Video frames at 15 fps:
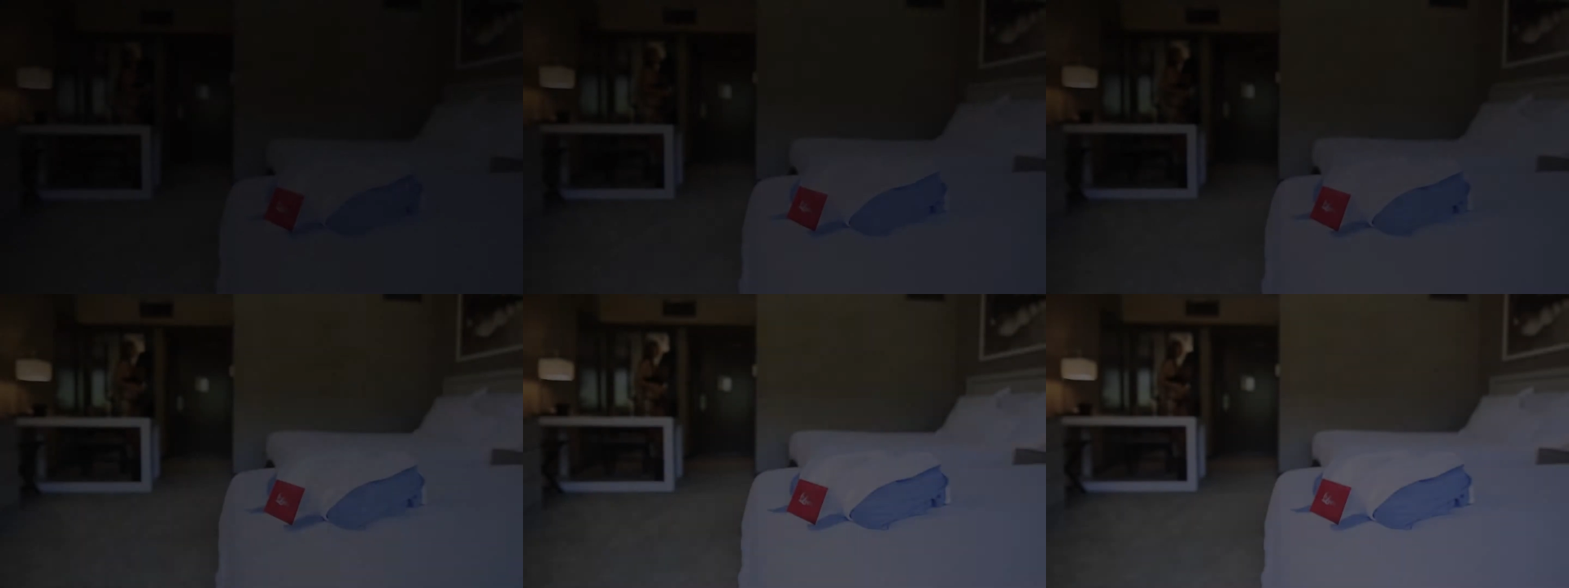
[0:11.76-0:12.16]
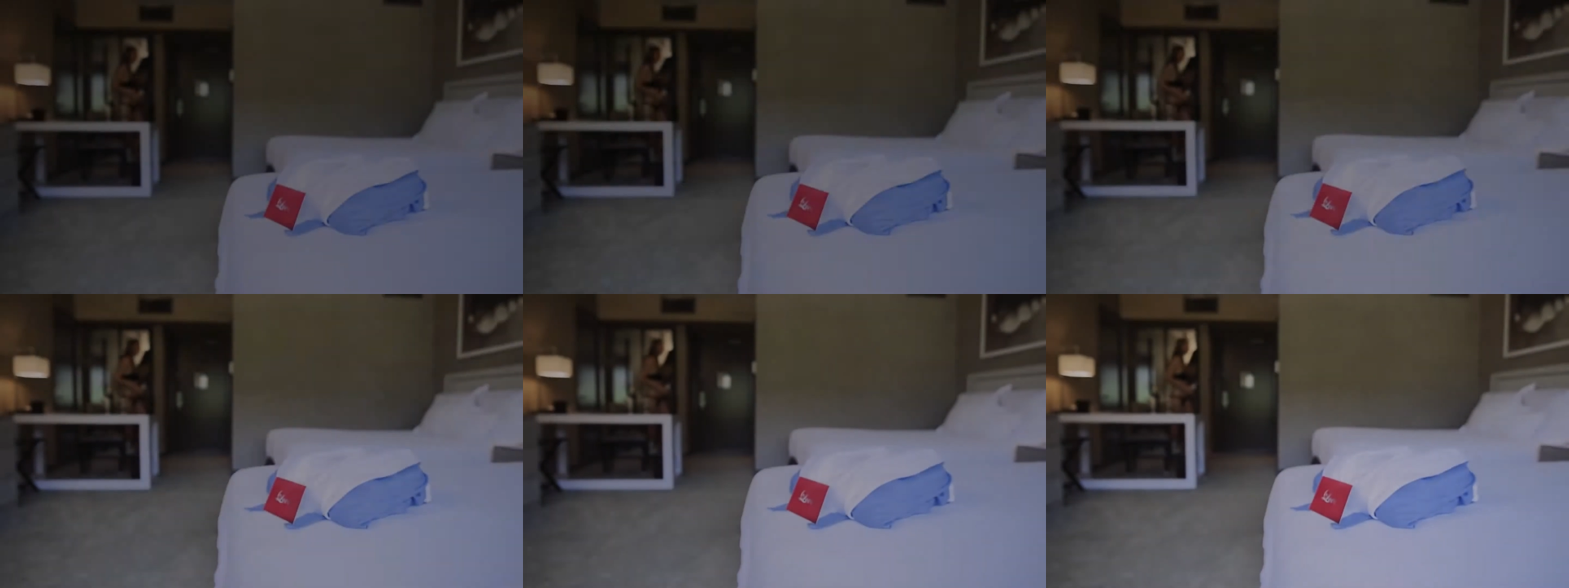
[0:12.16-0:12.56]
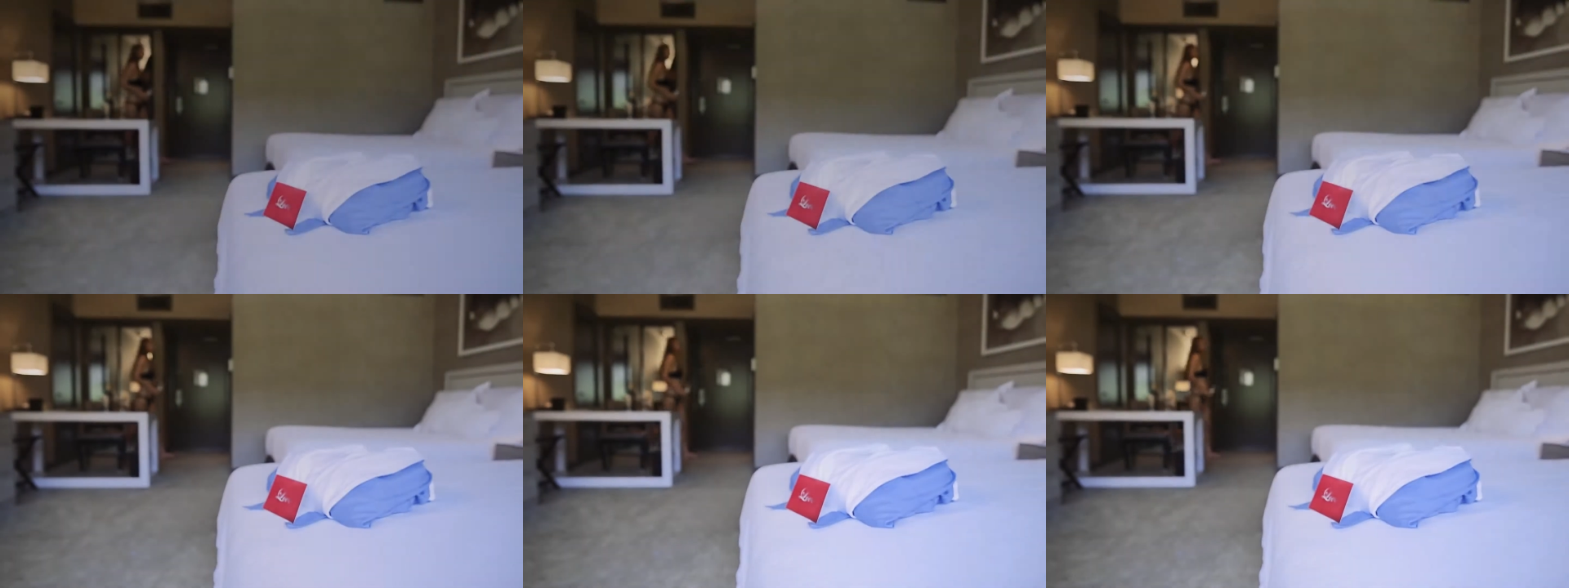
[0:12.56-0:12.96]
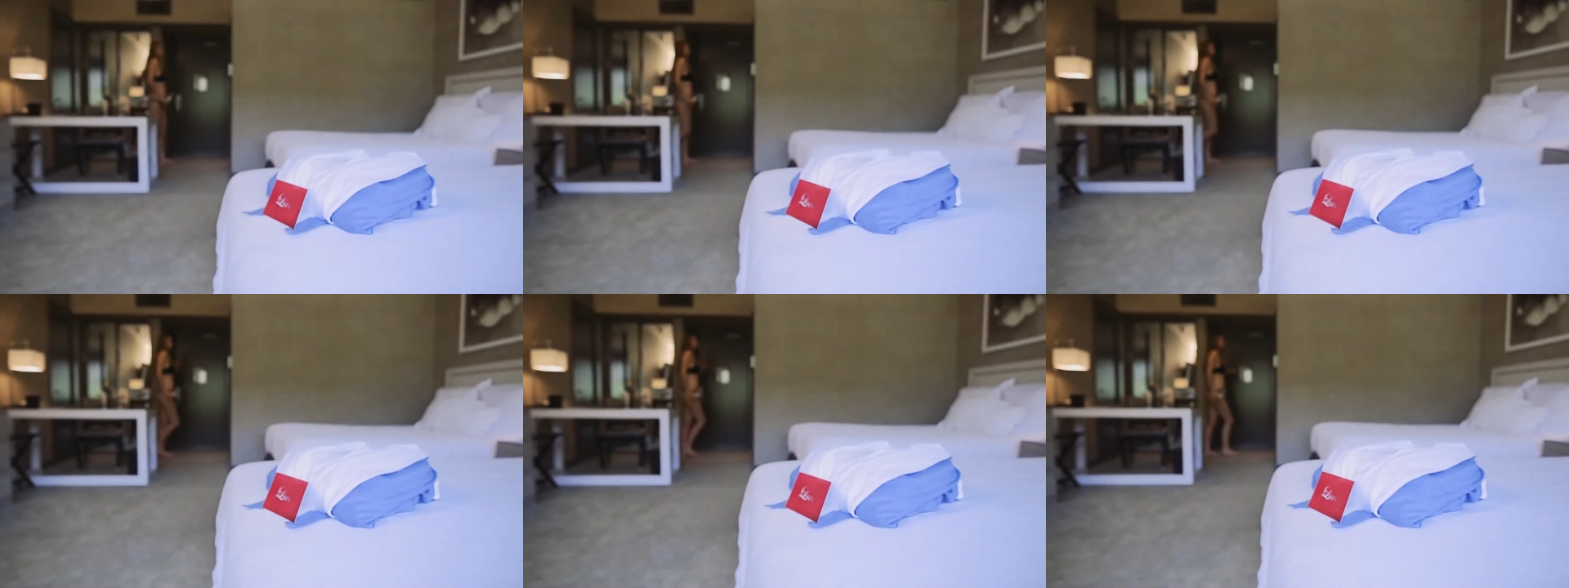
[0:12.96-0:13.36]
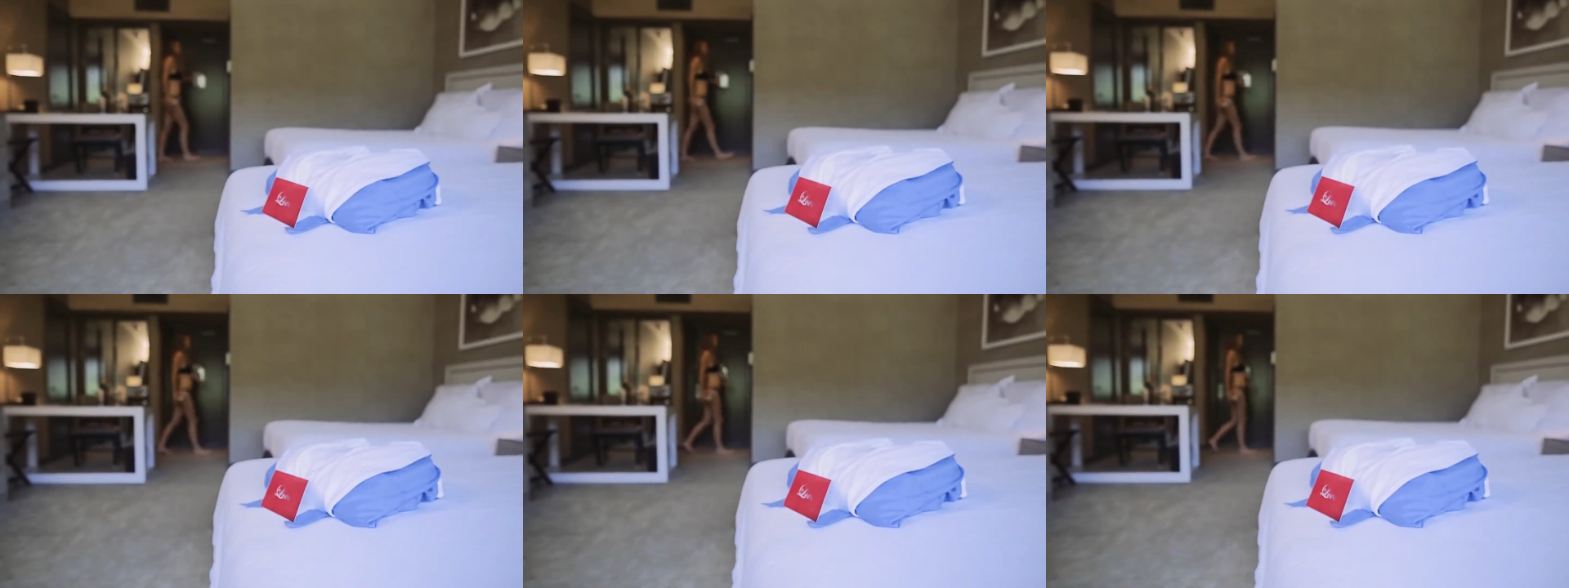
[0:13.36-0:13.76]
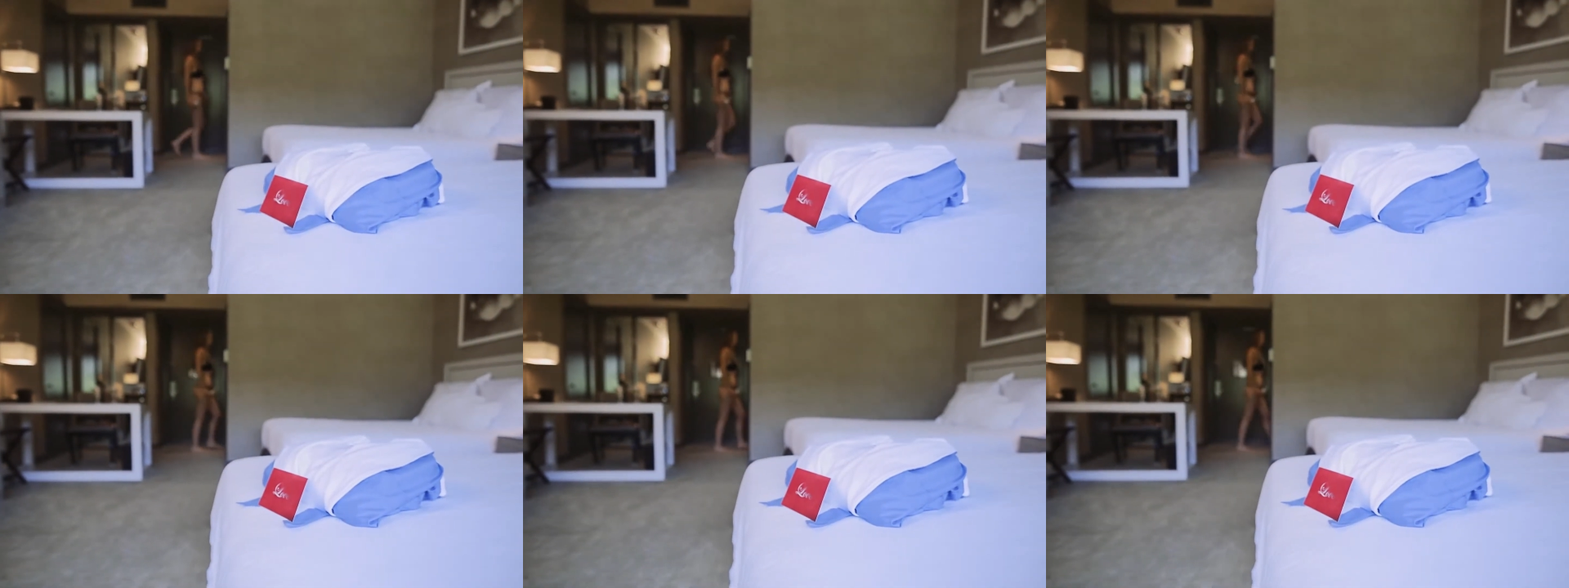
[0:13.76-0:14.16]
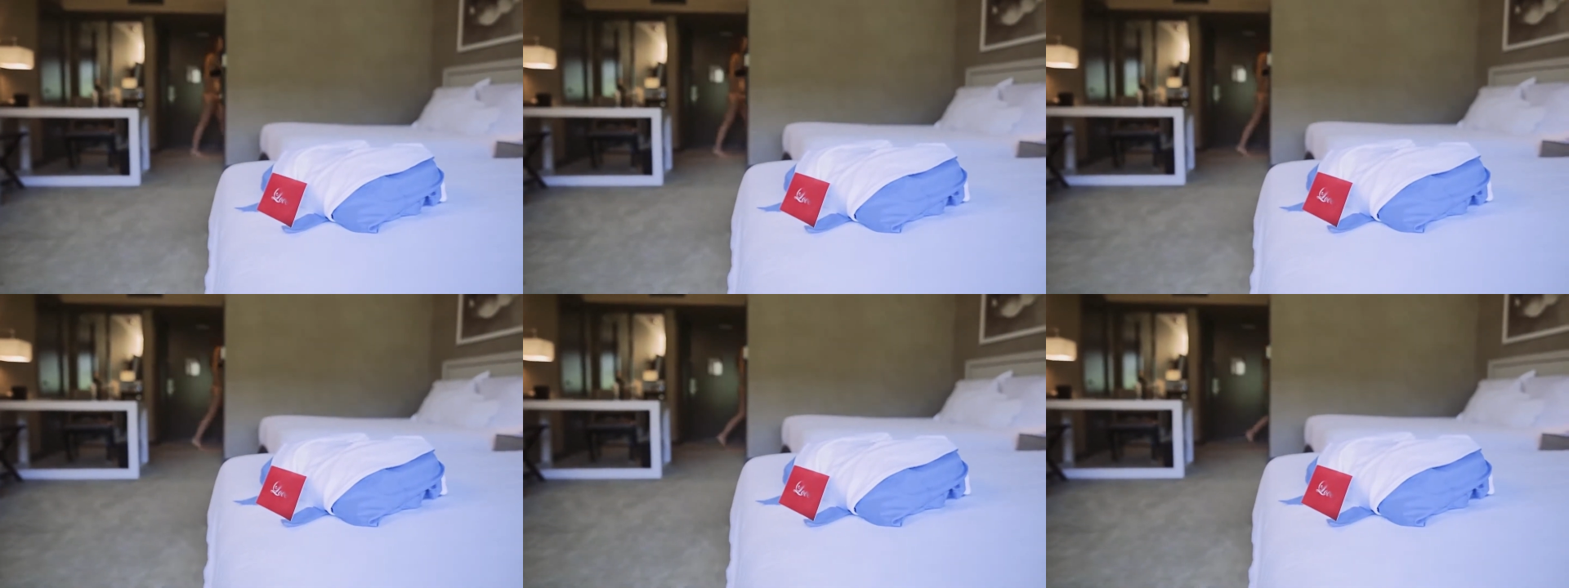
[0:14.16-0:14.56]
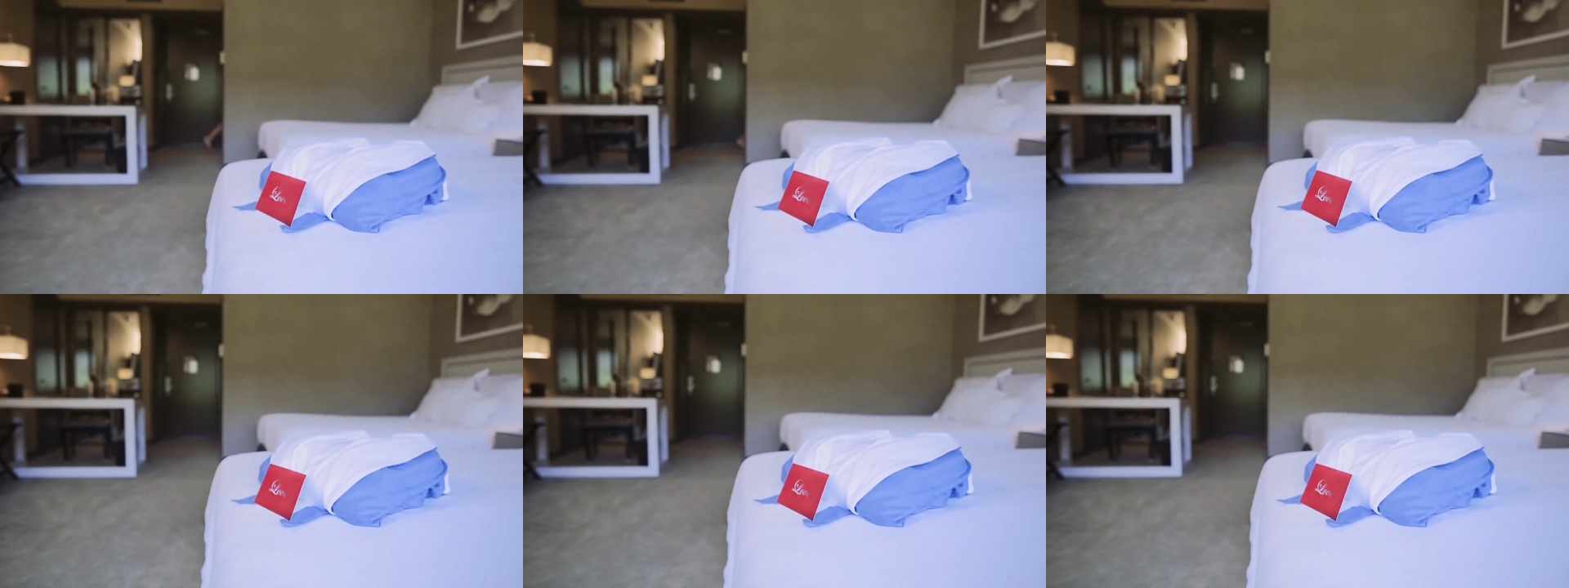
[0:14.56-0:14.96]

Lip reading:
(no speaker visible)